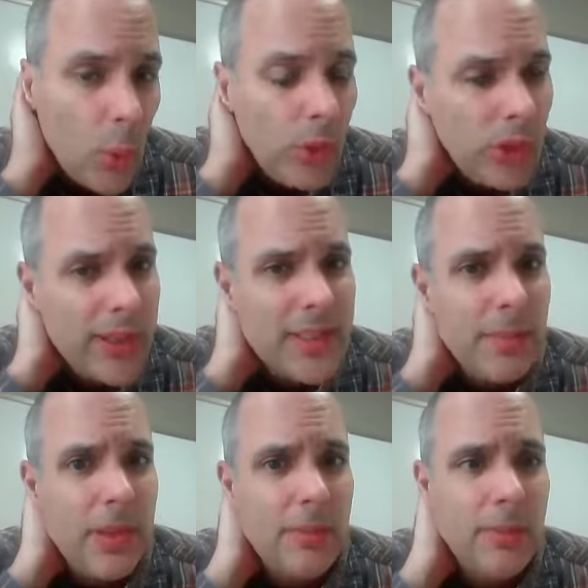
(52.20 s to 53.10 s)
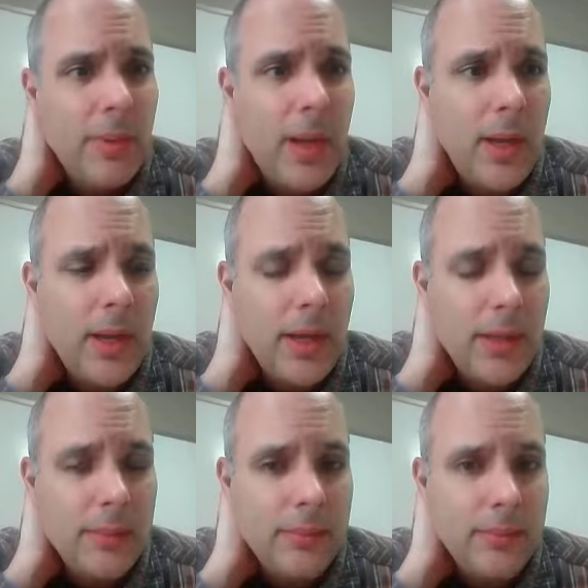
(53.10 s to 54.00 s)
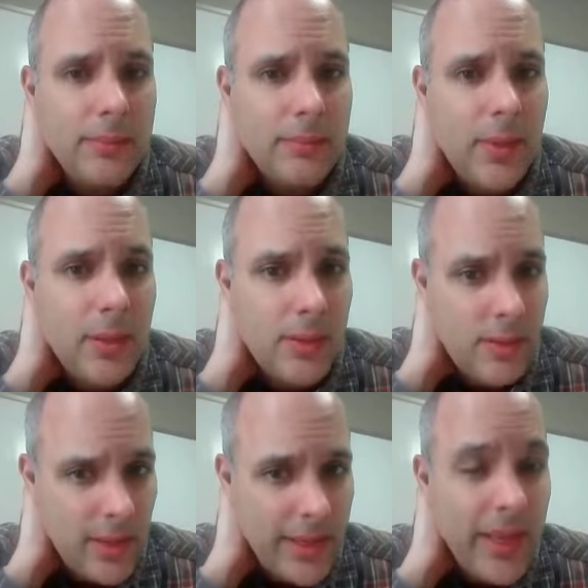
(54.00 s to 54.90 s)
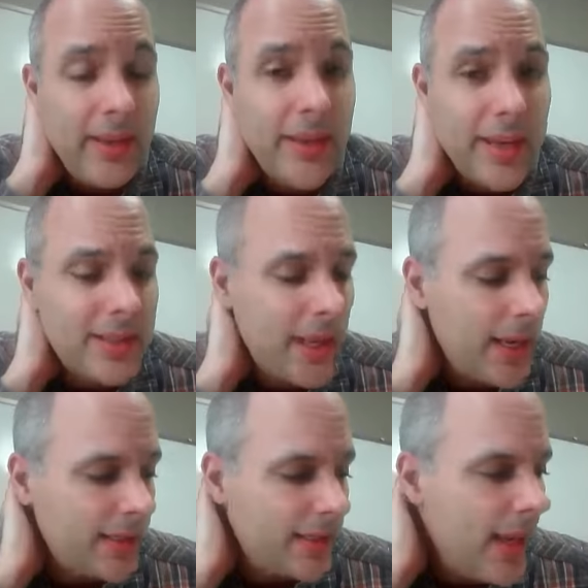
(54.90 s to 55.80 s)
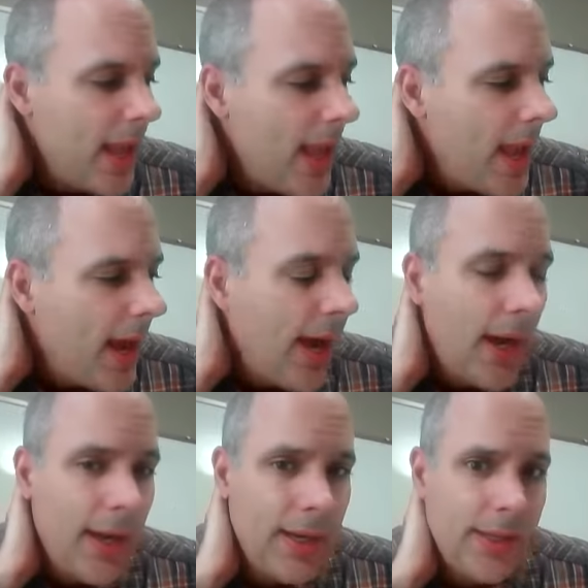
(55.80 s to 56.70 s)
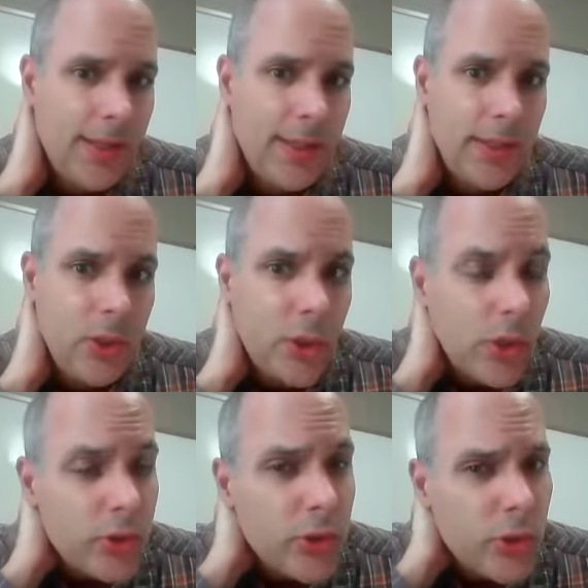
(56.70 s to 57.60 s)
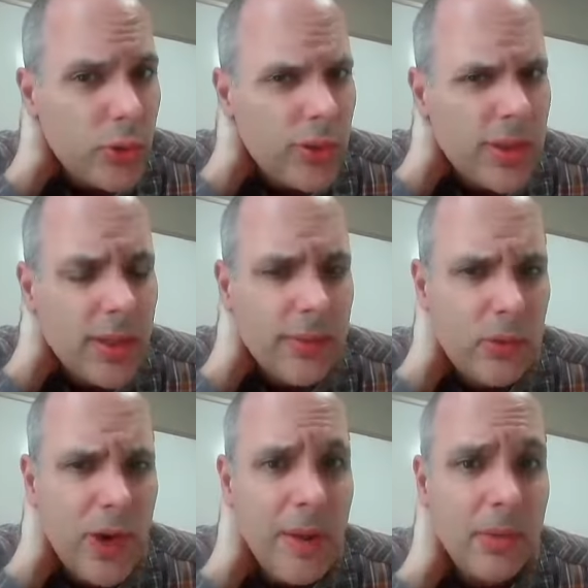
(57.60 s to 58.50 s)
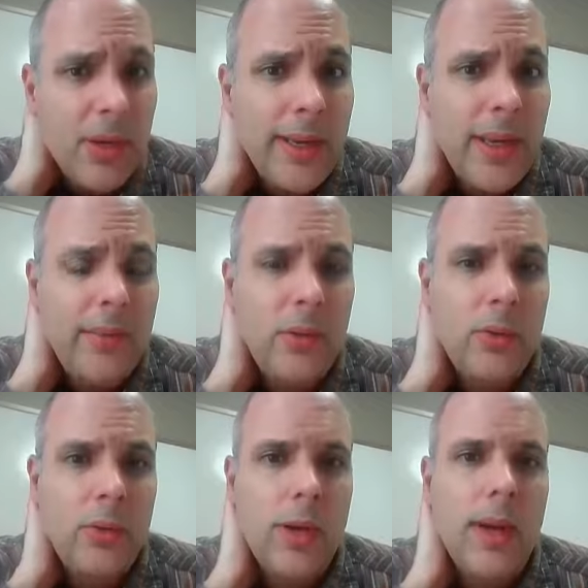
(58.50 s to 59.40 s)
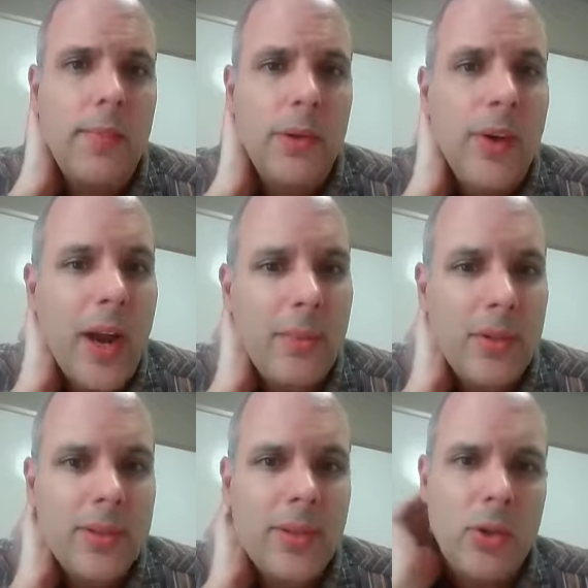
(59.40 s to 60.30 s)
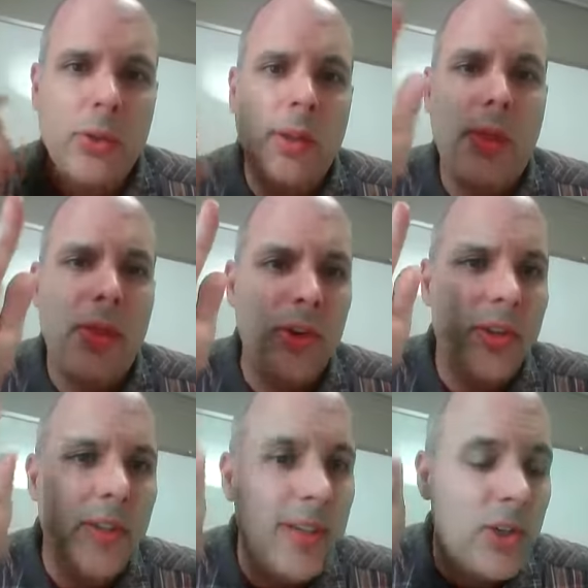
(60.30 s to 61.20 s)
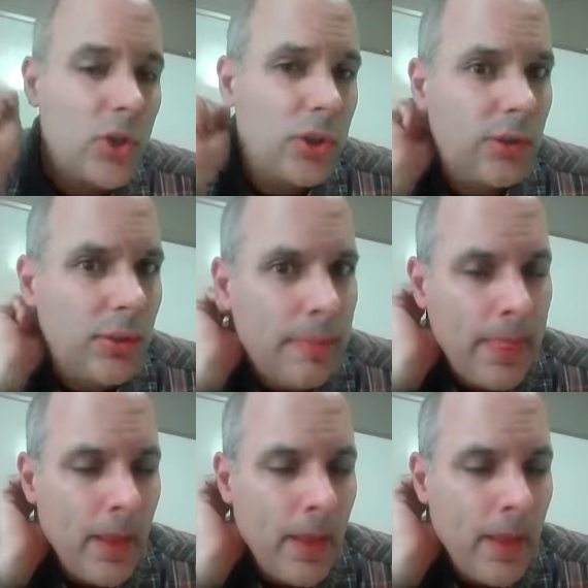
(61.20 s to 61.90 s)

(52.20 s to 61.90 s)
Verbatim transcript: We'll look at some of them um, again next class. Uh, you can also do the grammar I gave you. Um, the grammar is to do with the third conditional.